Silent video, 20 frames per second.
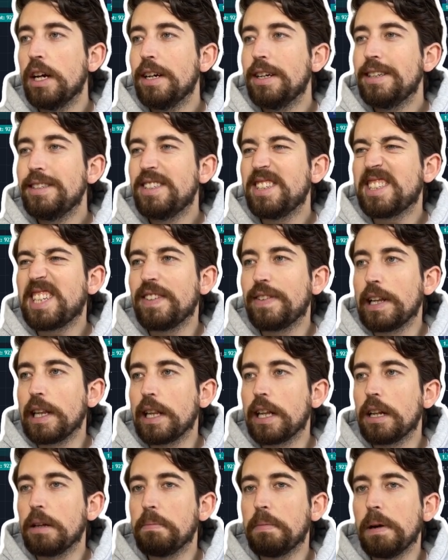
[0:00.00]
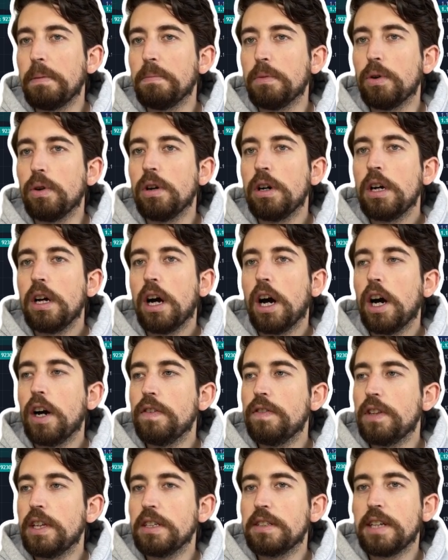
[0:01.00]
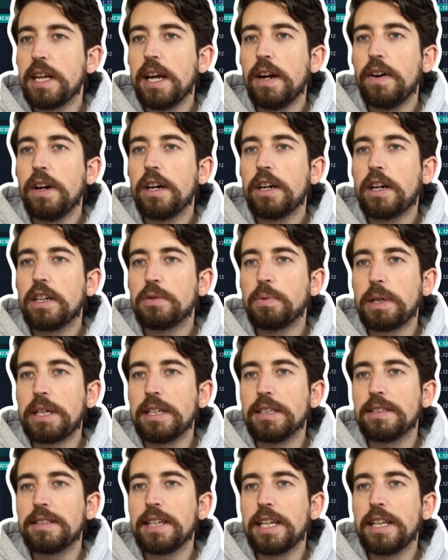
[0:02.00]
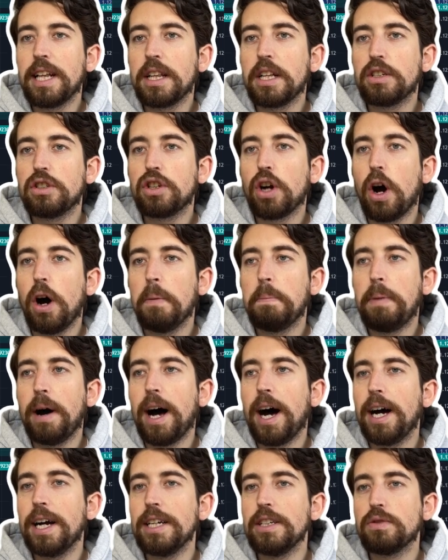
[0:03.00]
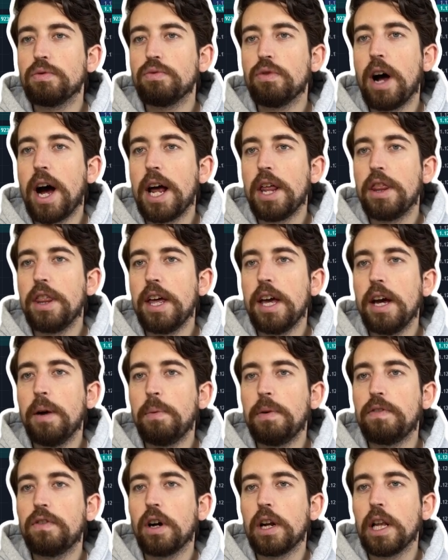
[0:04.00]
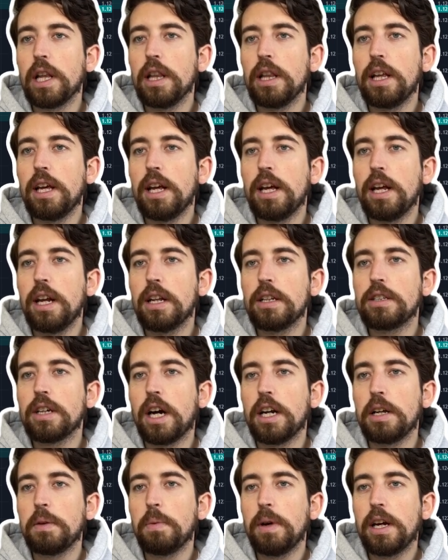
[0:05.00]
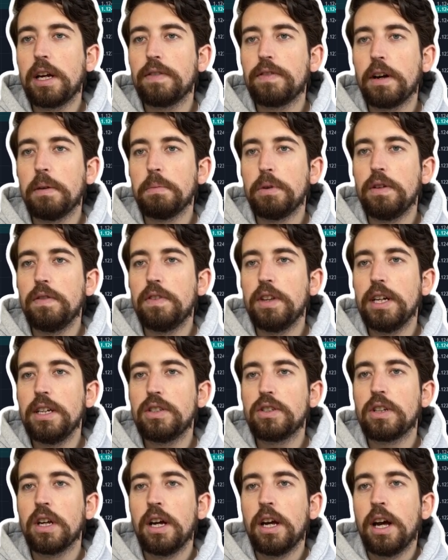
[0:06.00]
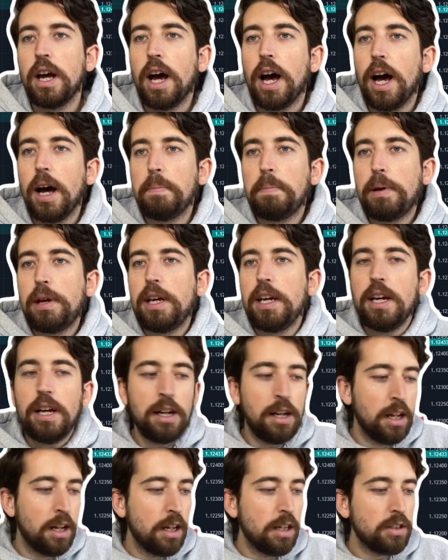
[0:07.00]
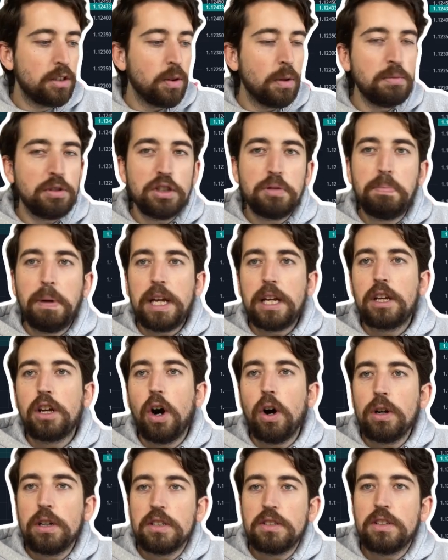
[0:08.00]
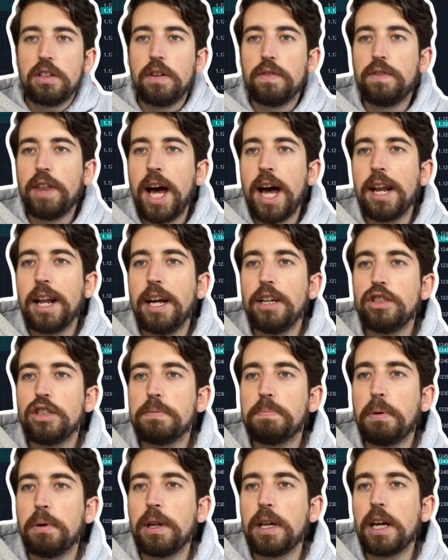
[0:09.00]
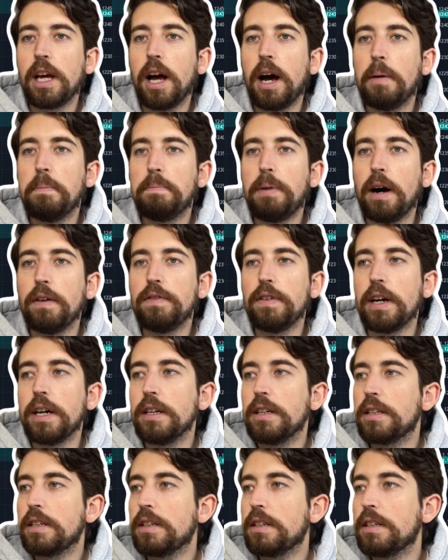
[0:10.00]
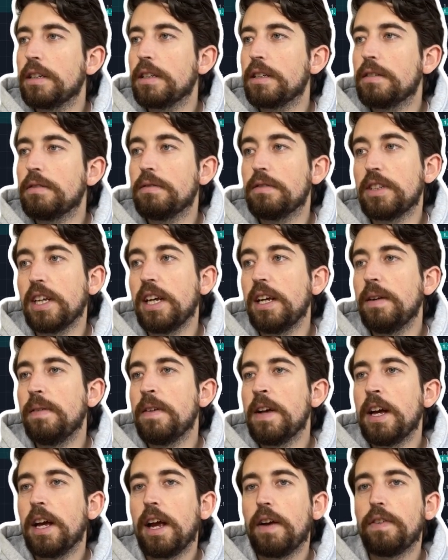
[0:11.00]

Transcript: just get a little bit more over this area, because we can see that the top part is right there. We've got a little tiny wick if I move this up here, so I'm just being cognizant of that and just putting it above it. See, if